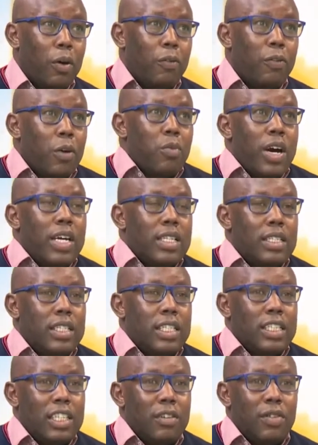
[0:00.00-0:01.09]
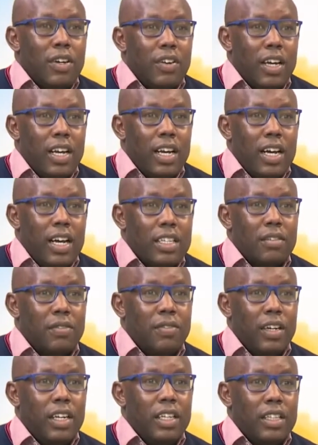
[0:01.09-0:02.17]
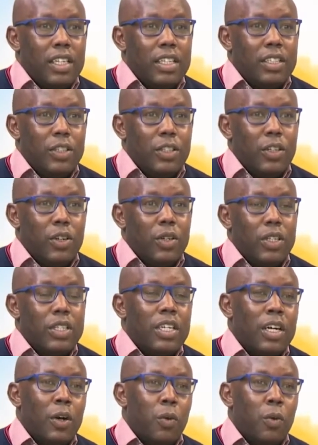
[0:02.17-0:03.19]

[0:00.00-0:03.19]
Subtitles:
from where I see it, even Raila has a feeling that, you know what,